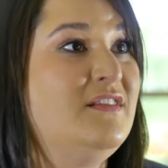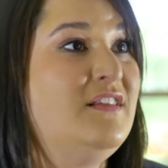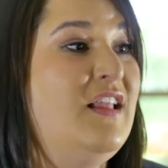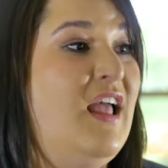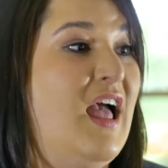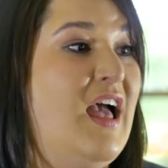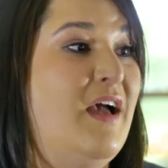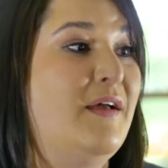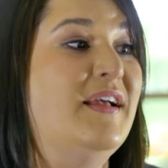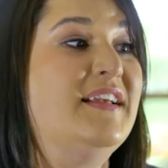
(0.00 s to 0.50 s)

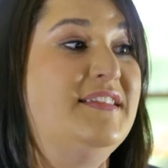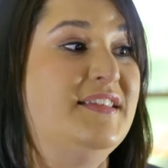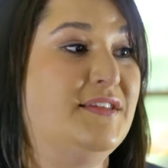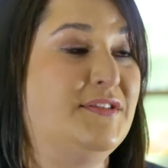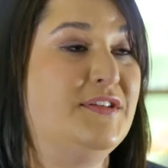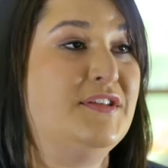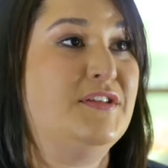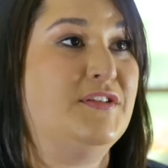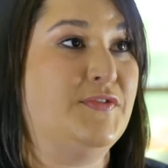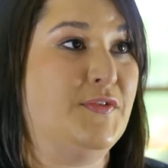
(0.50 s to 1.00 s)

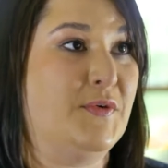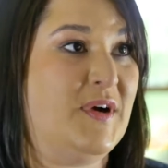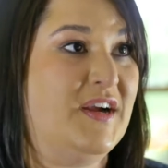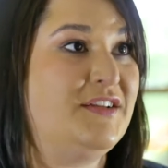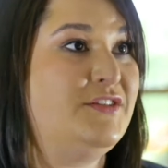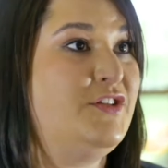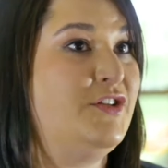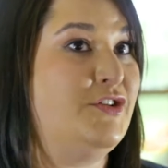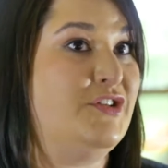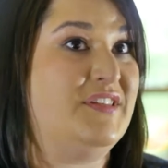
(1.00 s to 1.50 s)
assistance for
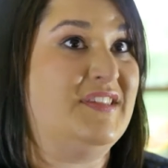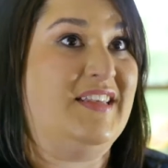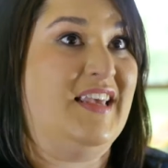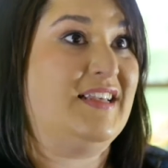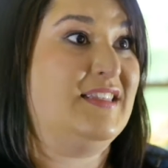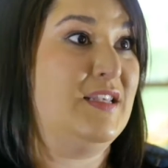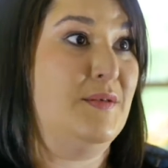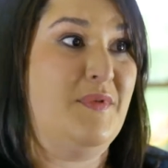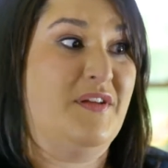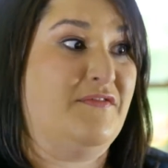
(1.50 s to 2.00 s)
us to just get
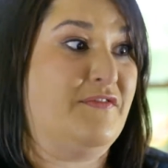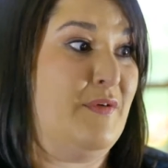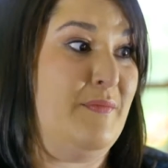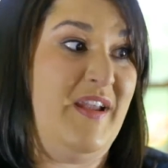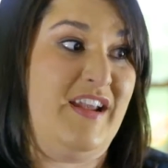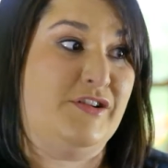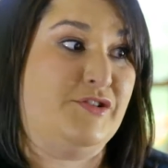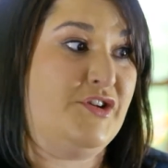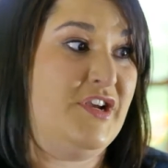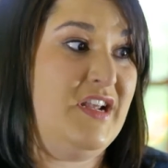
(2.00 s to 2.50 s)
some
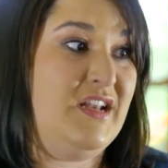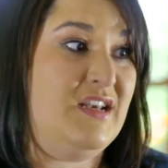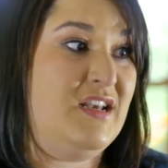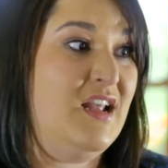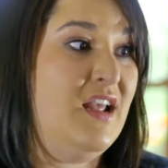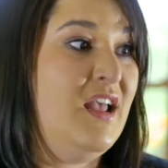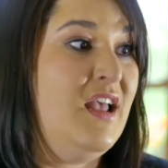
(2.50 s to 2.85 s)
information.